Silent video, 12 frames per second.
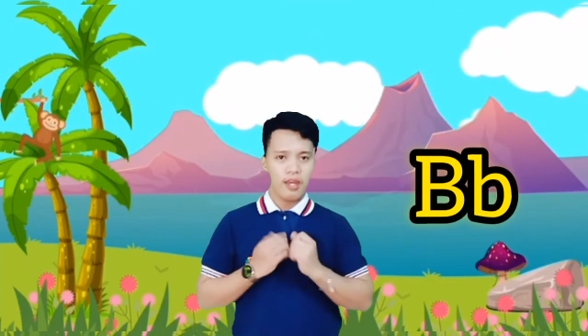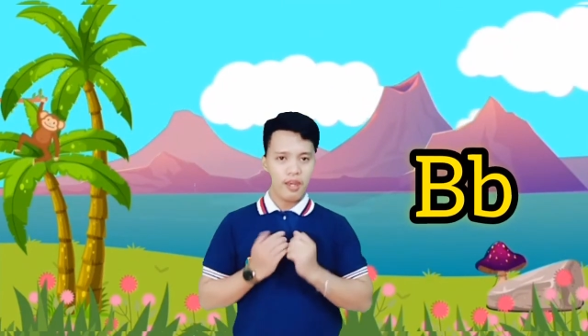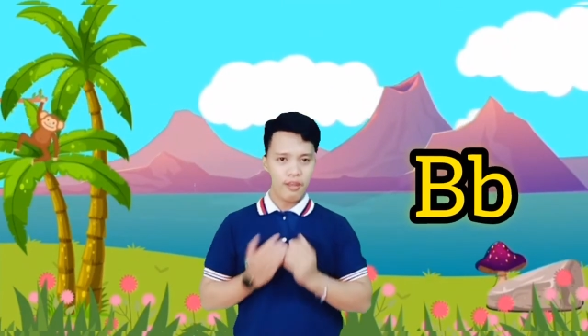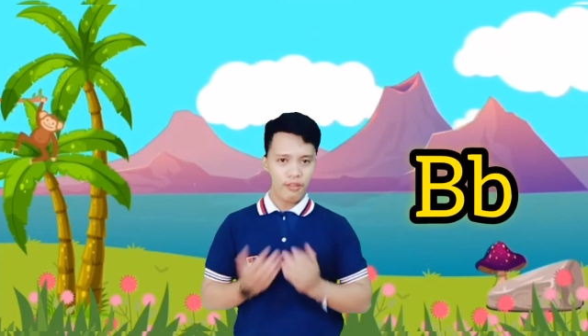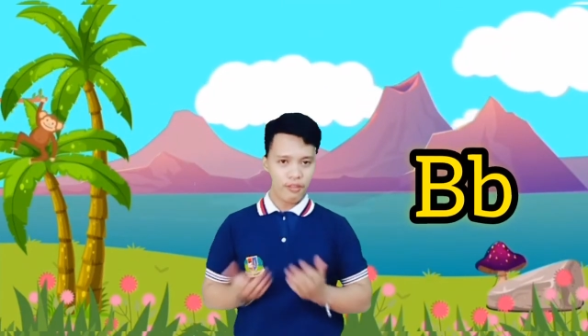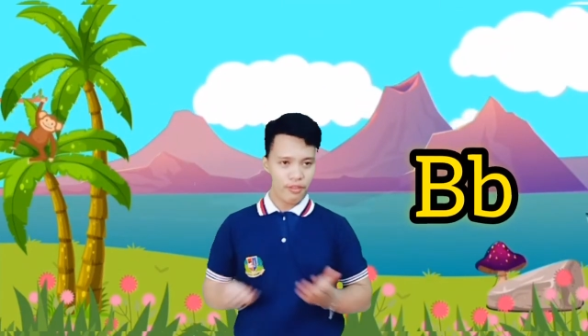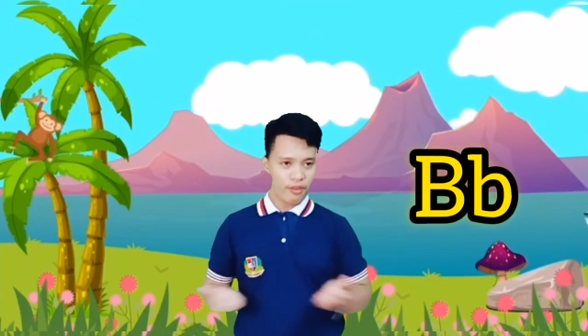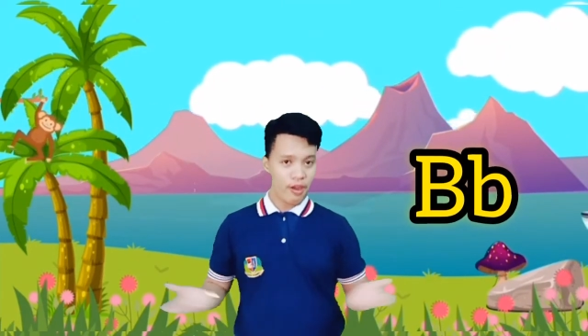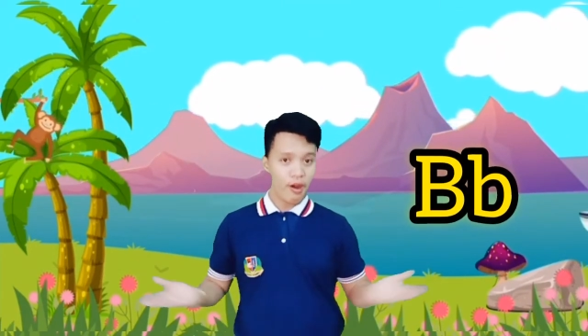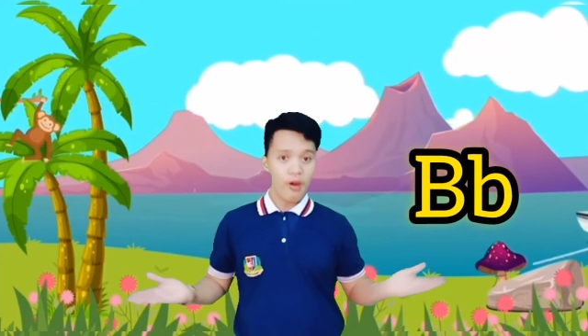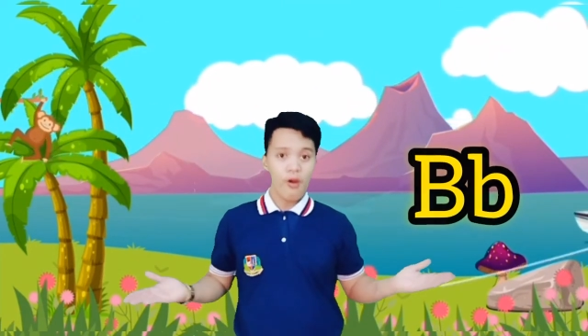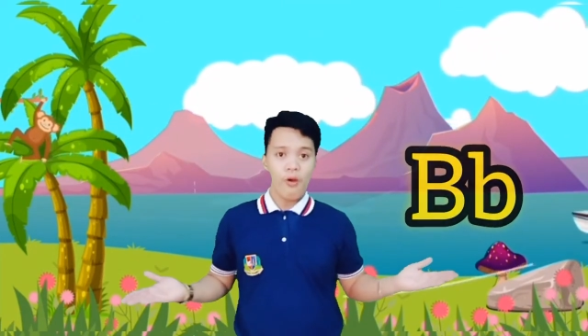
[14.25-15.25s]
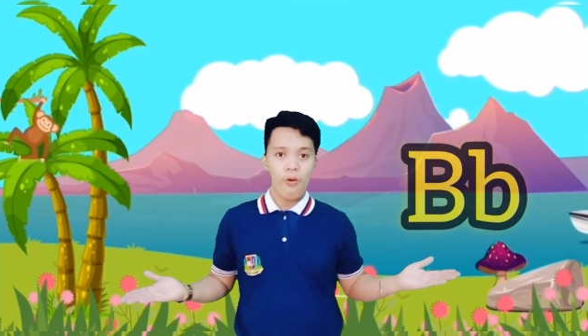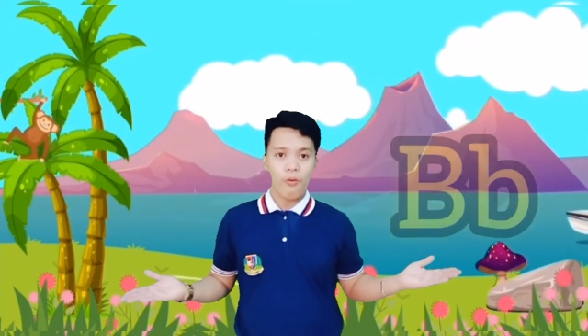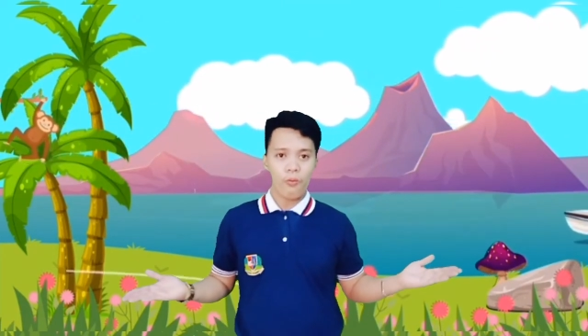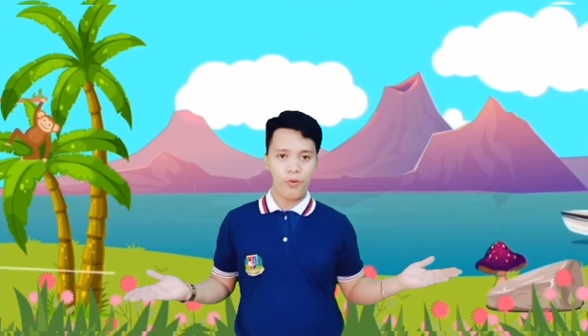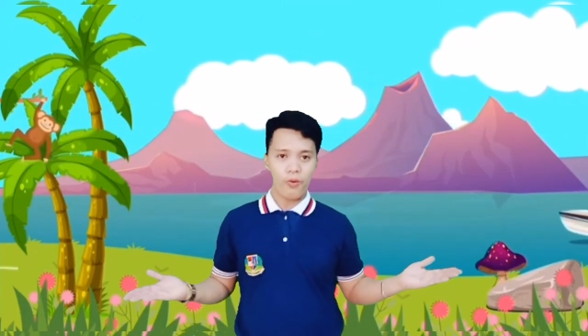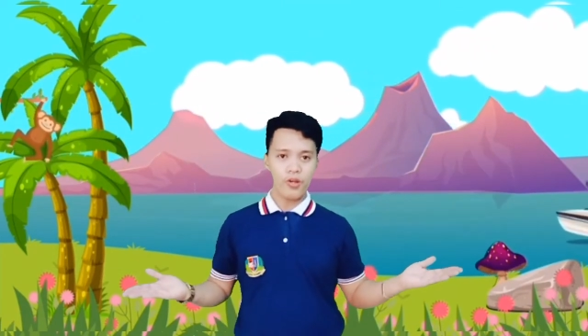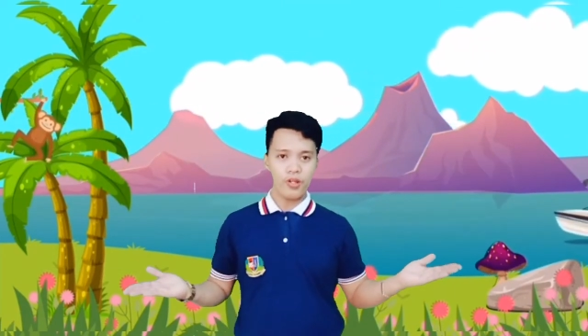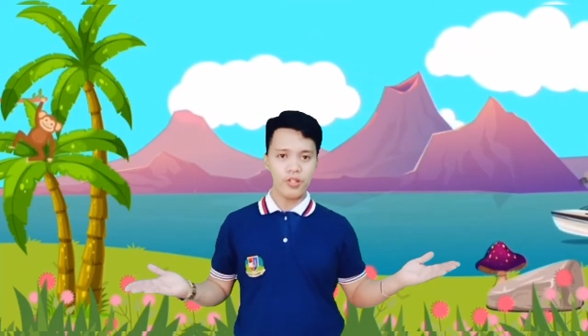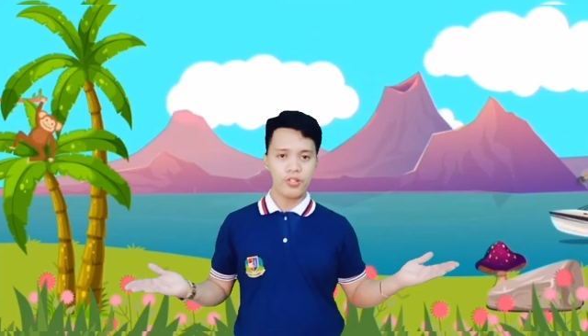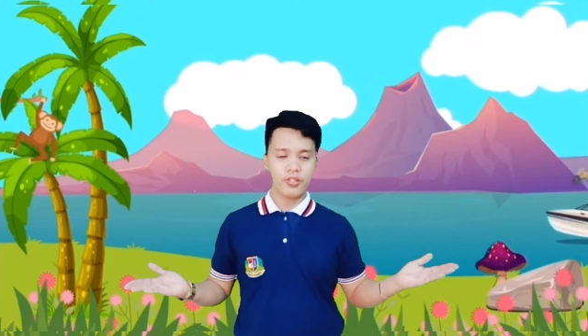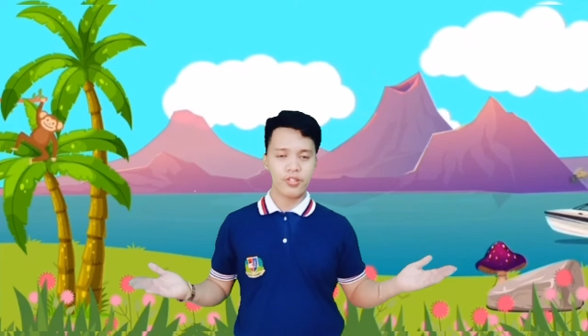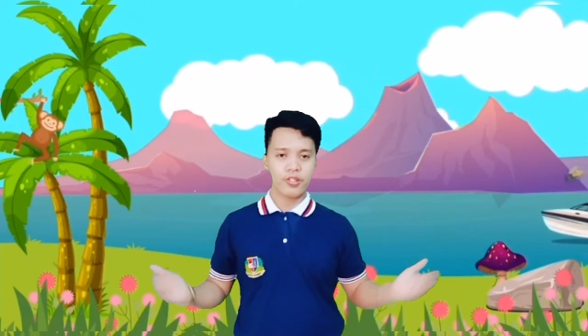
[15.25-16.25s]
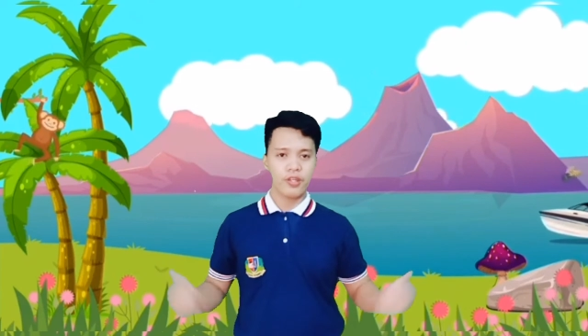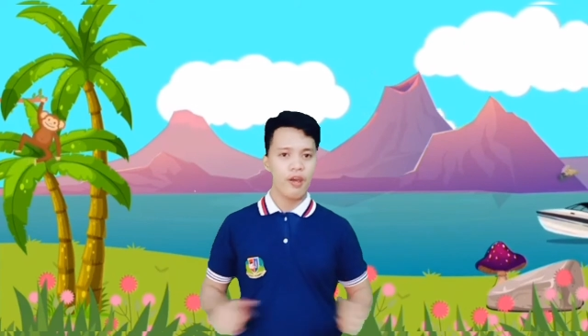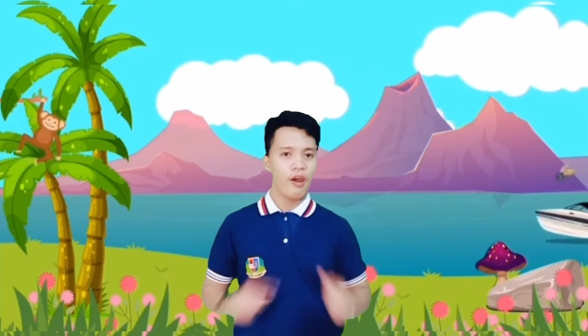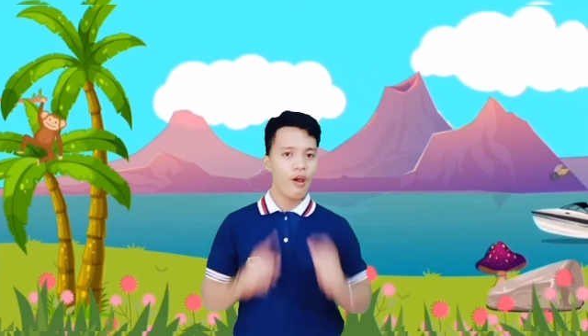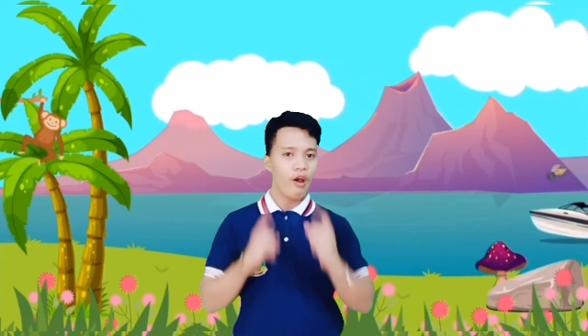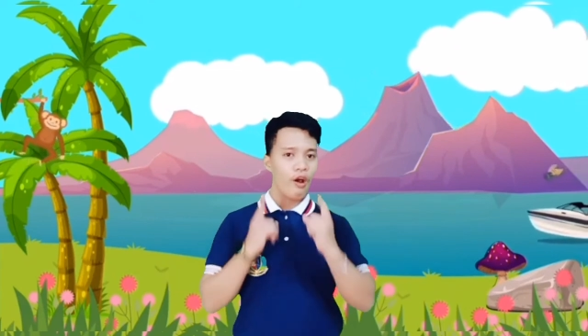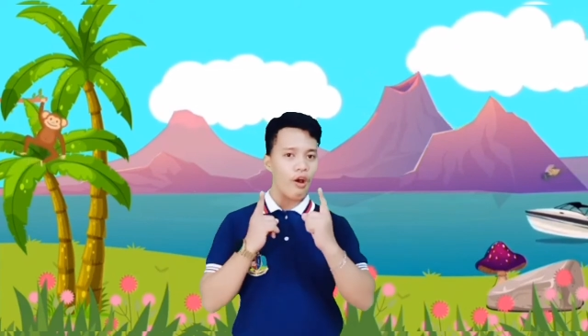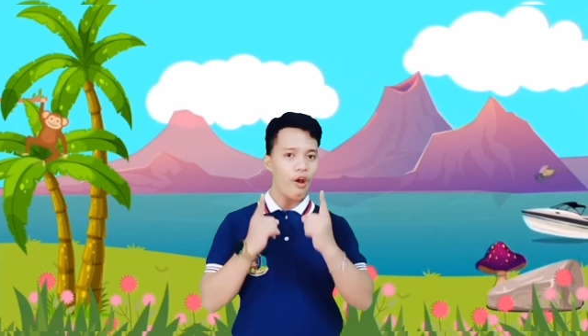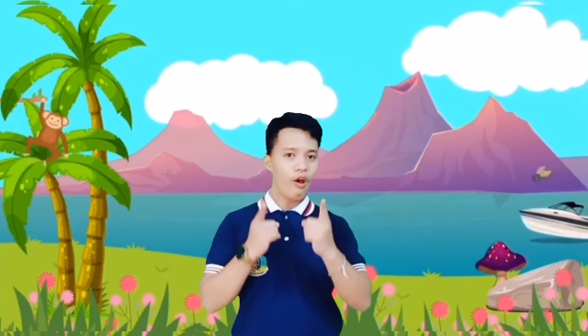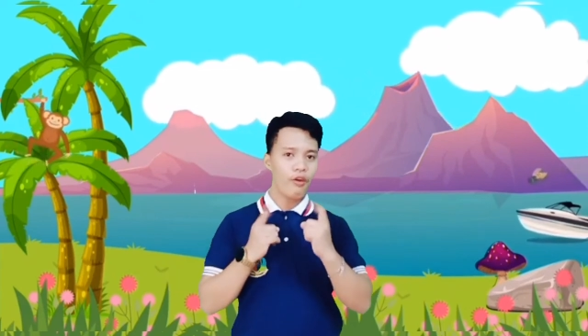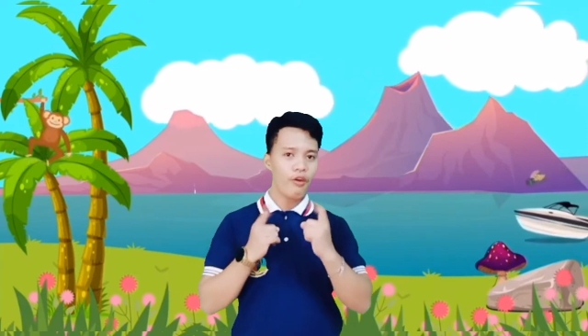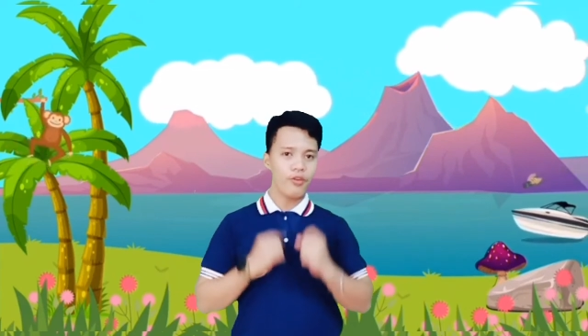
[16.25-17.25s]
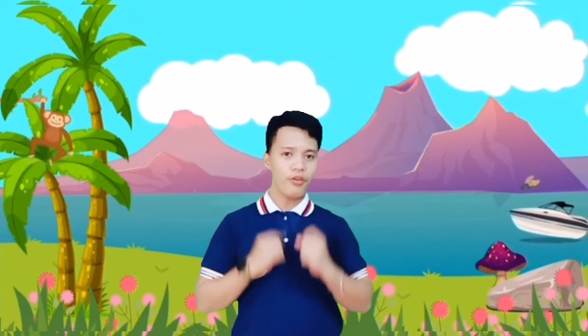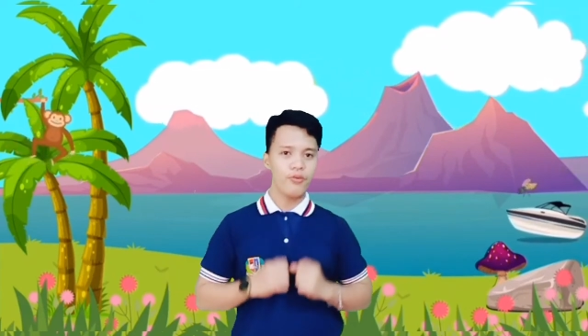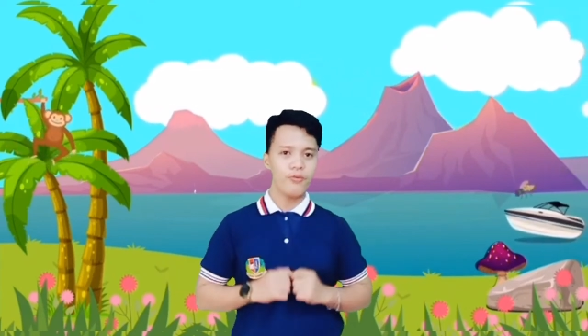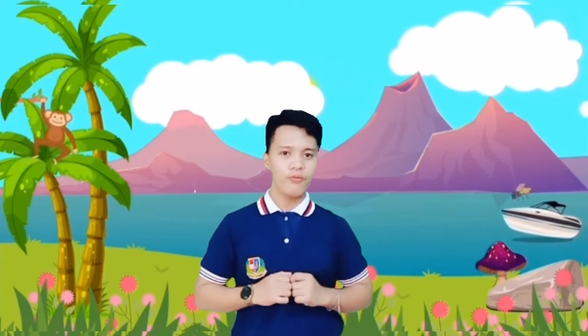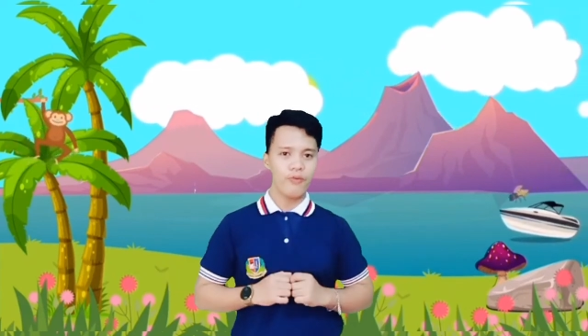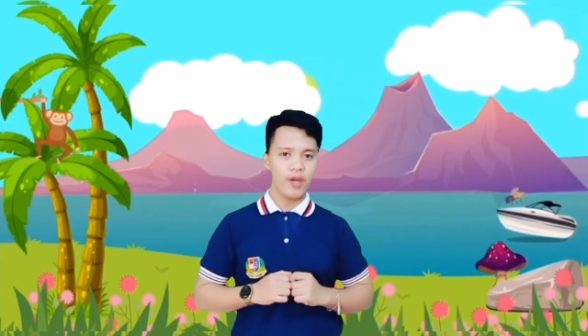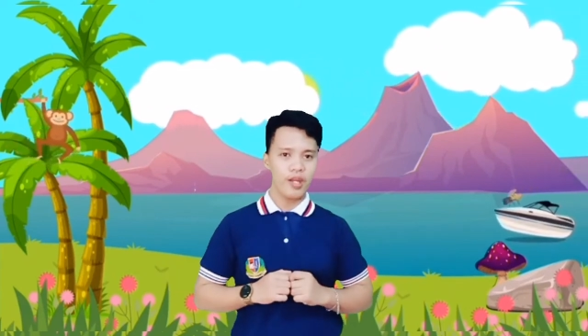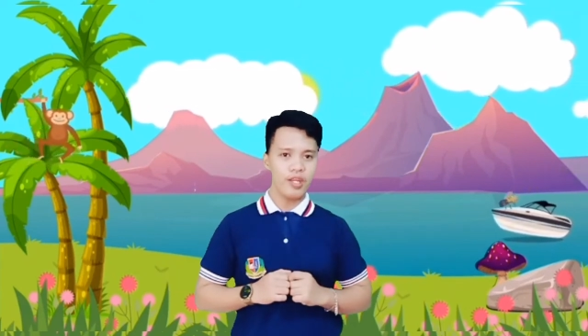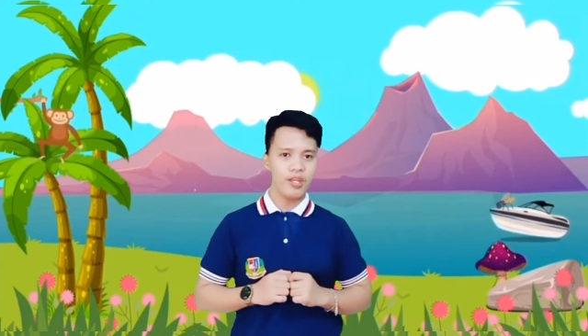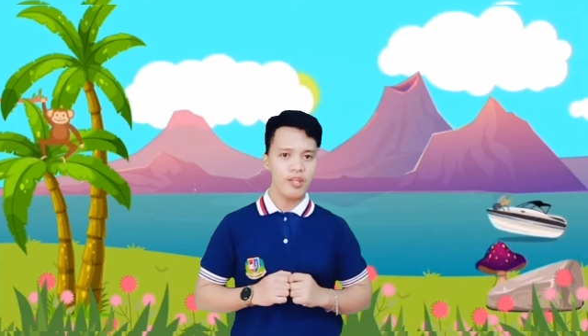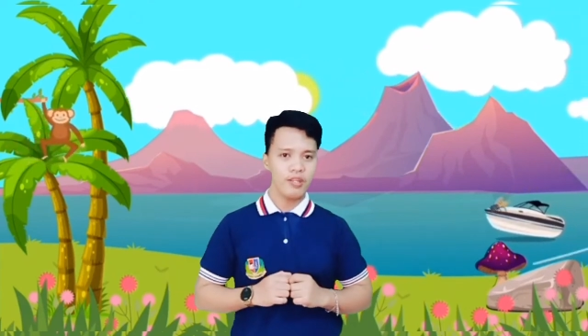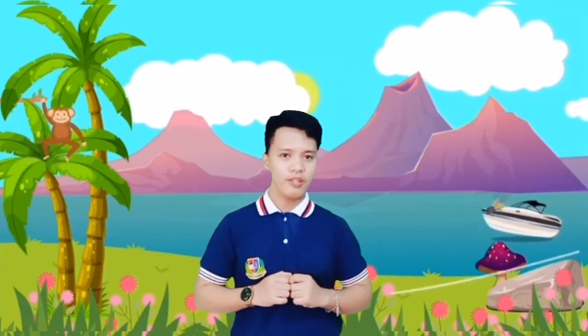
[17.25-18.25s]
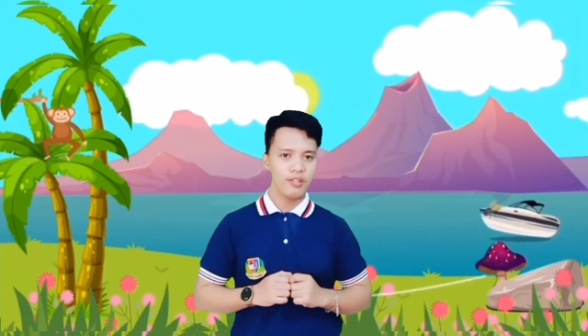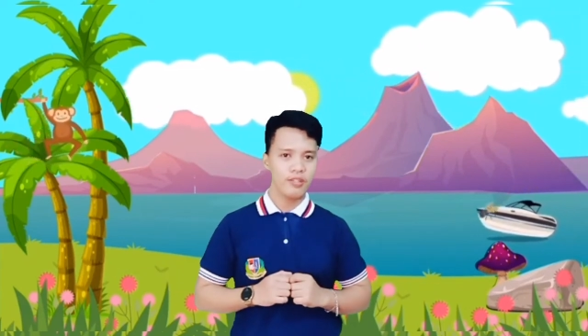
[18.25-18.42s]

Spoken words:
and their roots. Are you ready?